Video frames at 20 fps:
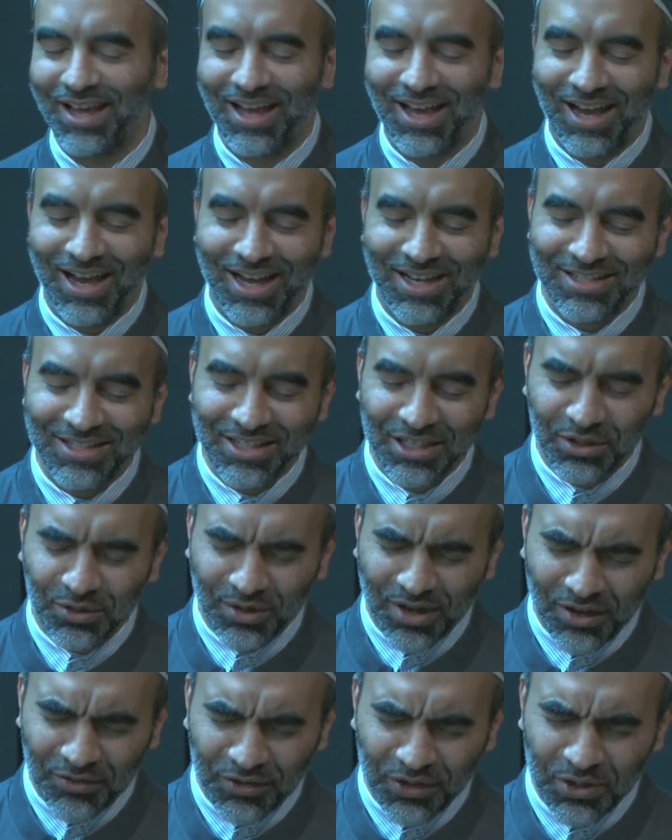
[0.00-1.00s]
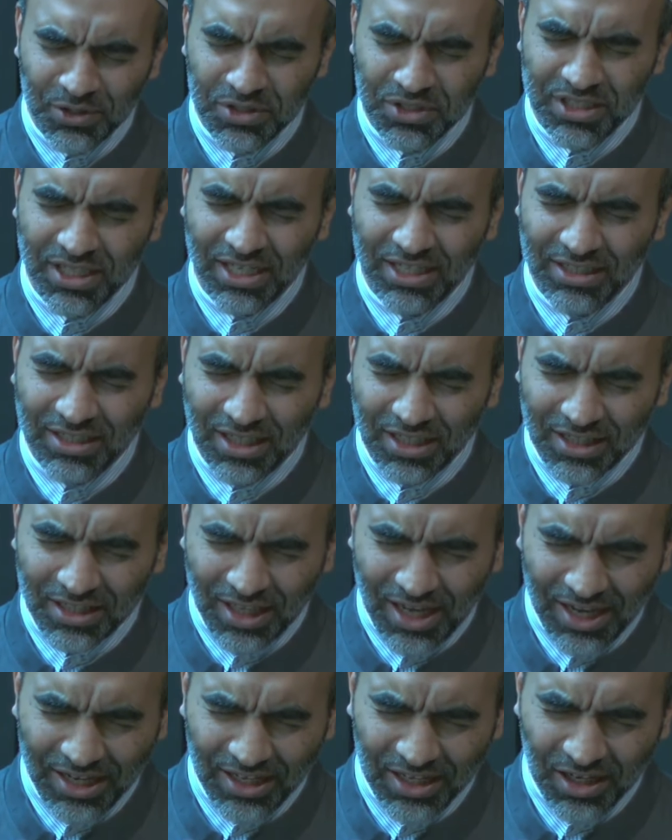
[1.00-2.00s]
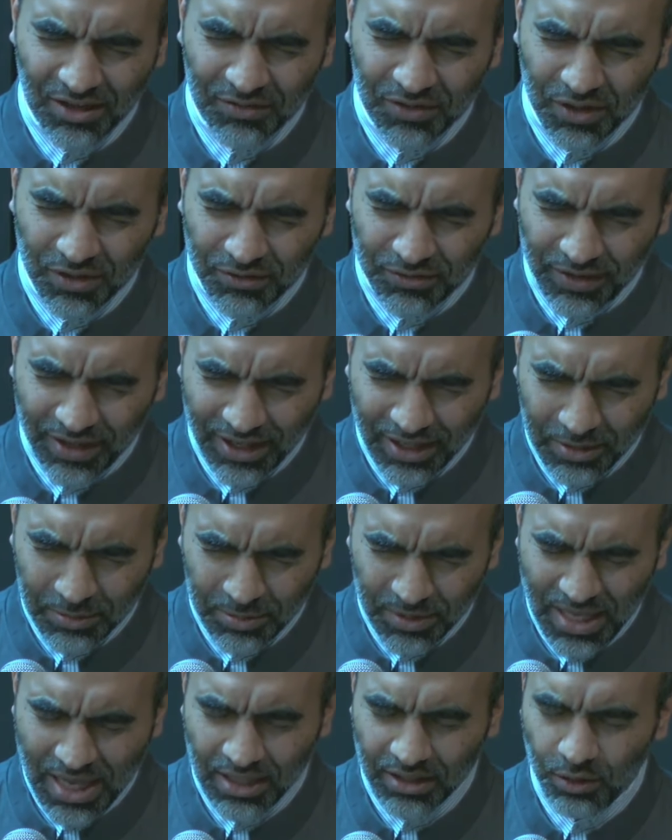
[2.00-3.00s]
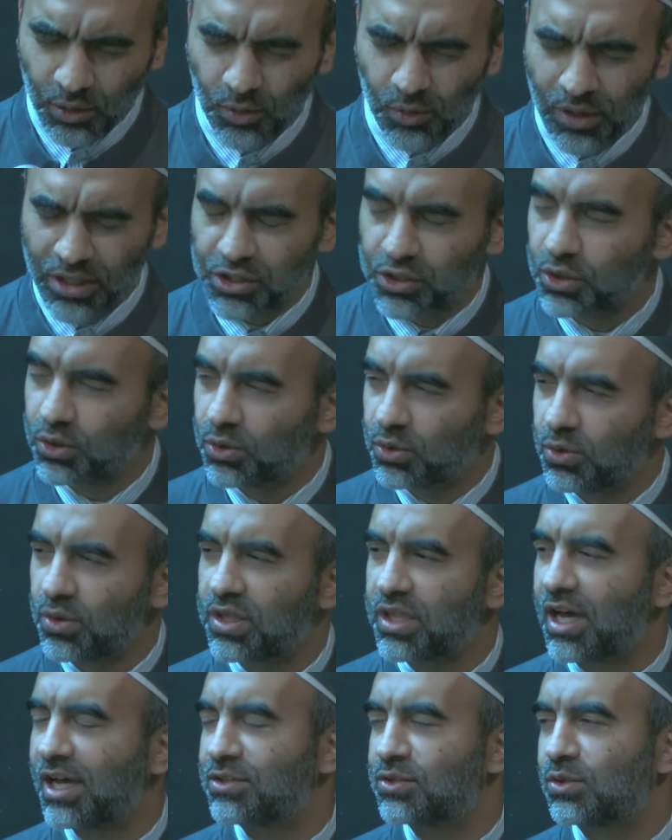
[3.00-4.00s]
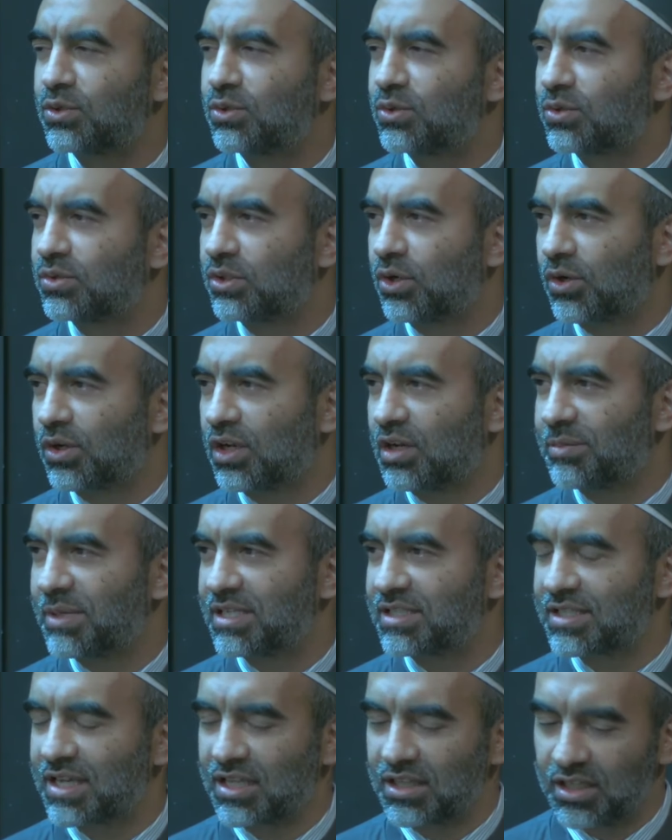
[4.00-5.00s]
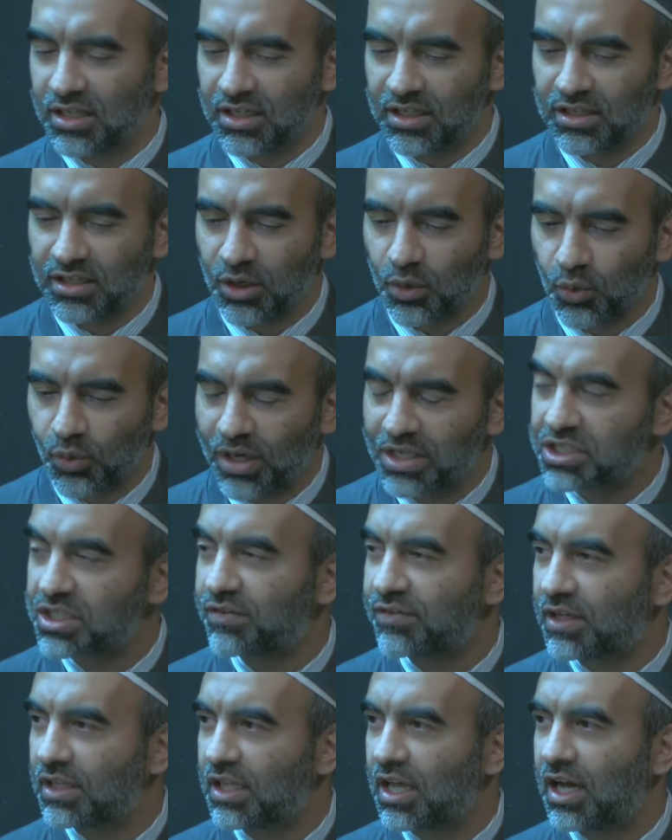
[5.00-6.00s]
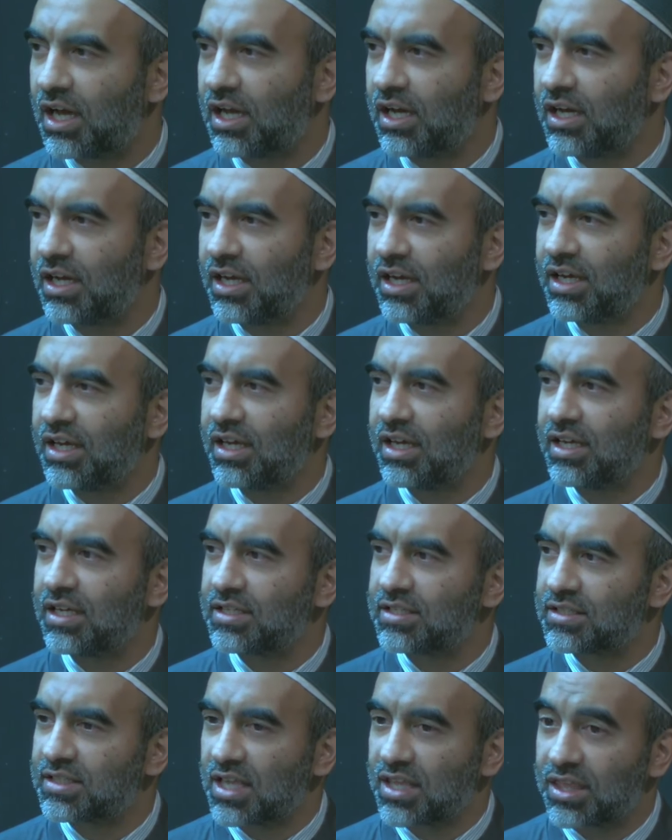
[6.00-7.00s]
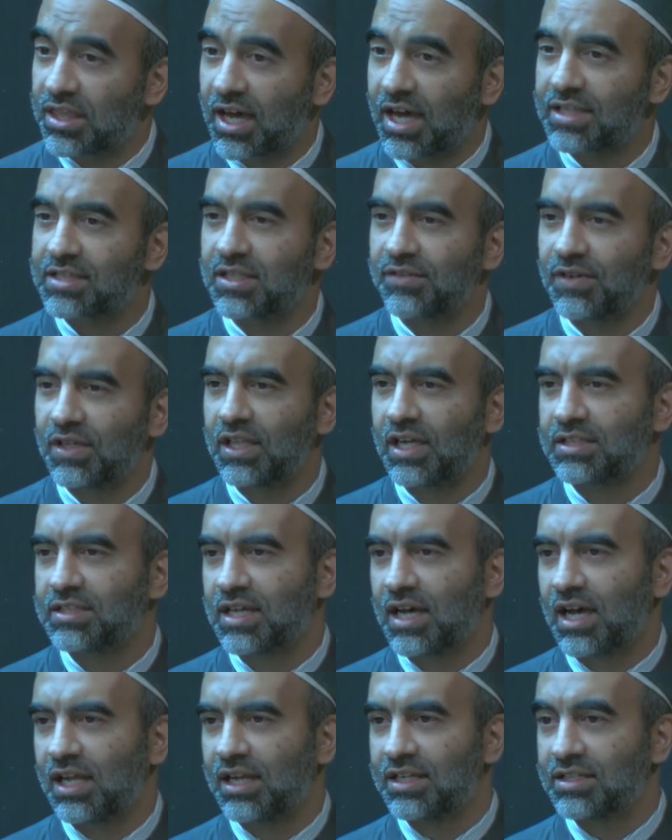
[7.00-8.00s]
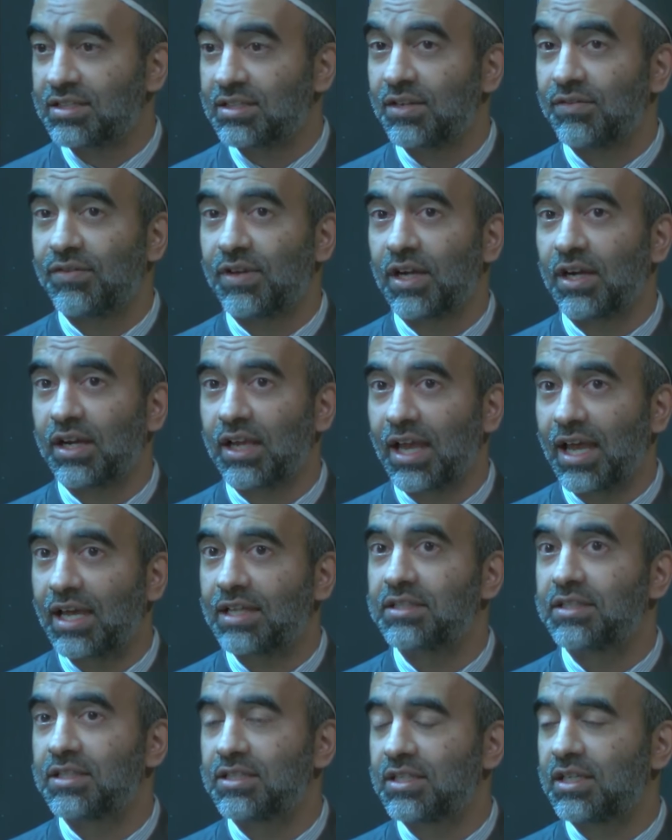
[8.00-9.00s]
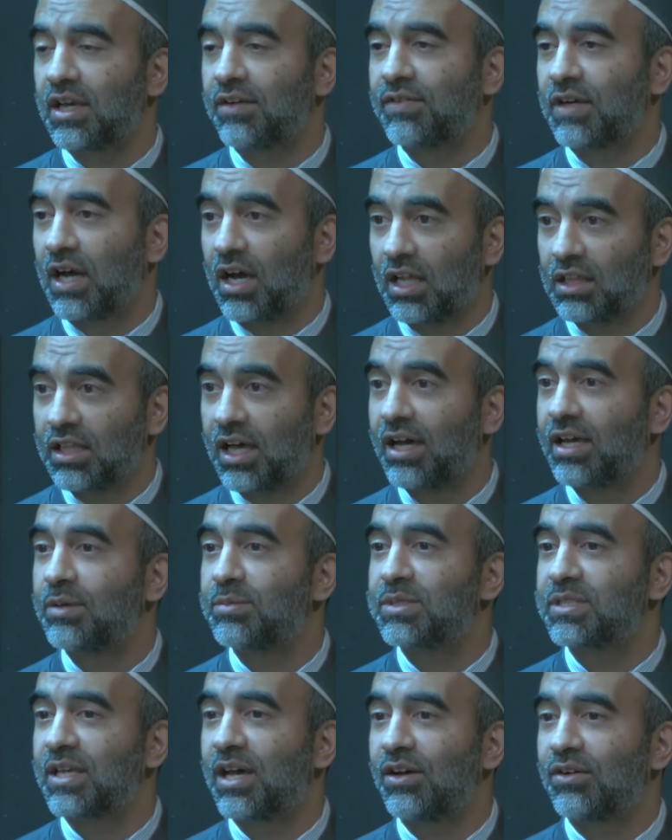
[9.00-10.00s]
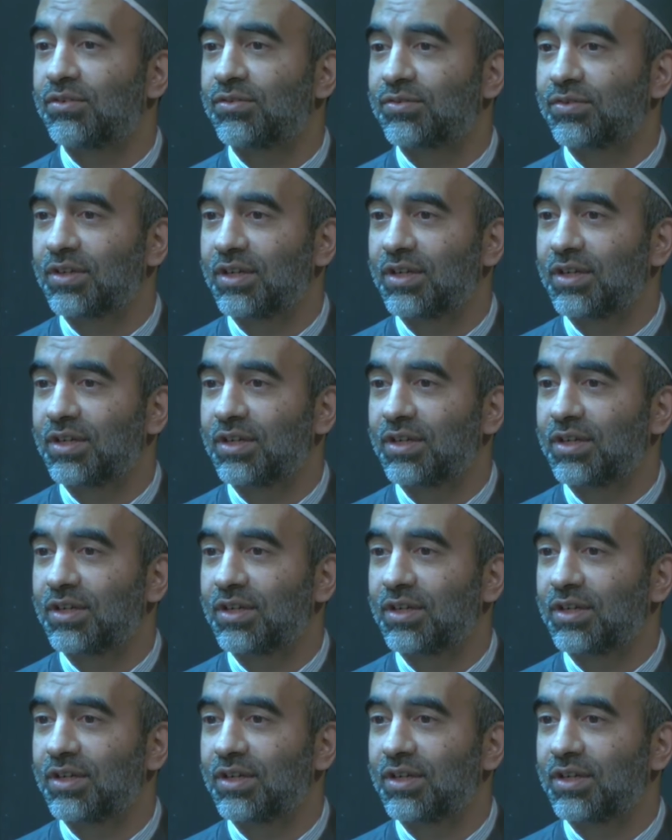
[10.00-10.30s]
I seek refuge in the light of your very be- and wajhuhu dhatuhu. The ulama say the, the waj of Allah is the that of Allah Ta'ala. It's the very entity of Allah Himself.